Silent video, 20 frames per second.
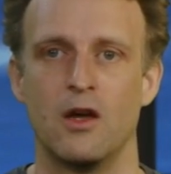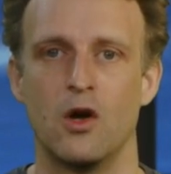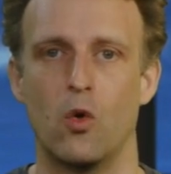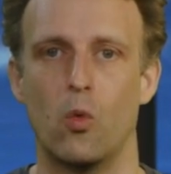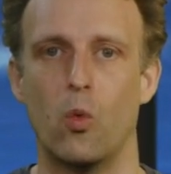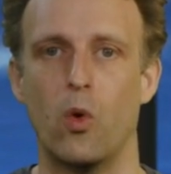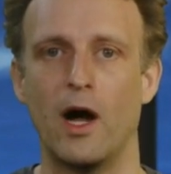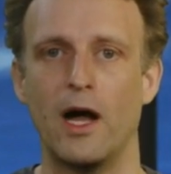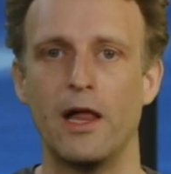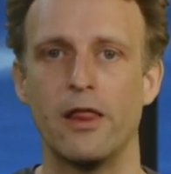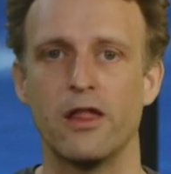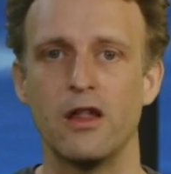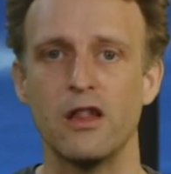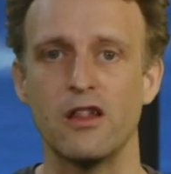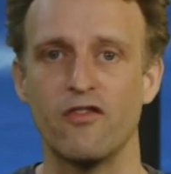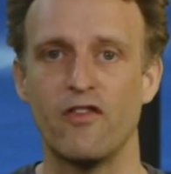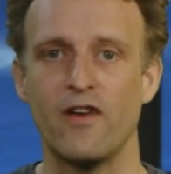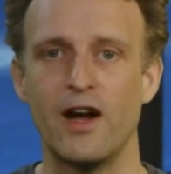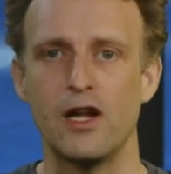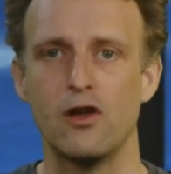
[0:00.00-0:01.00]
While this
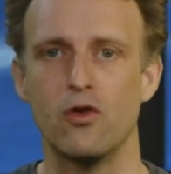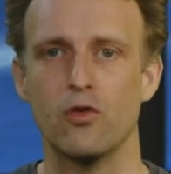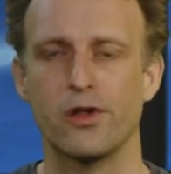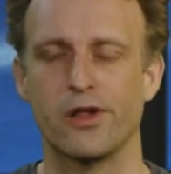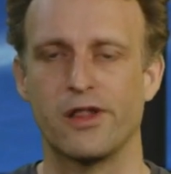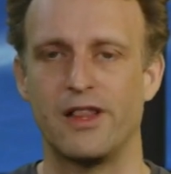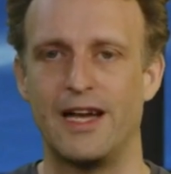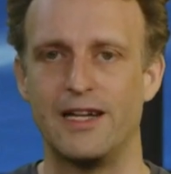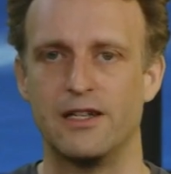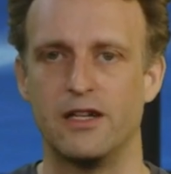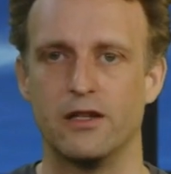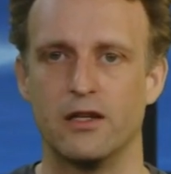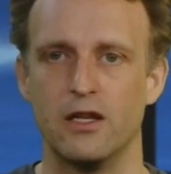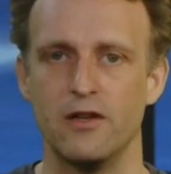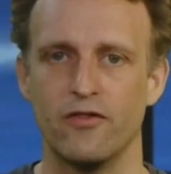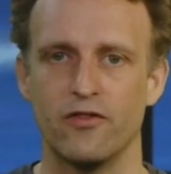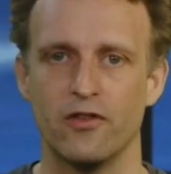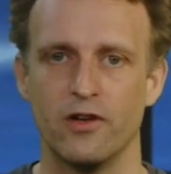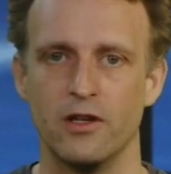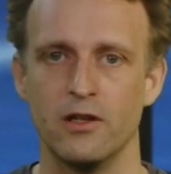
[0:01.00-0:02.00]
file looks slightly
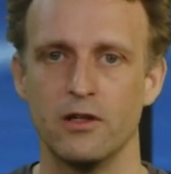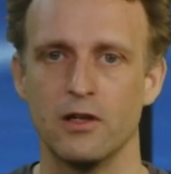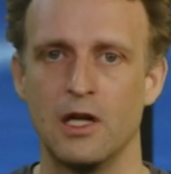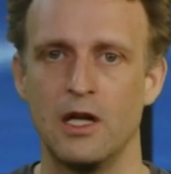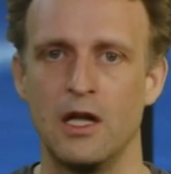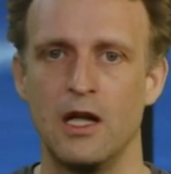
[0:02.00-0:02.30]
different,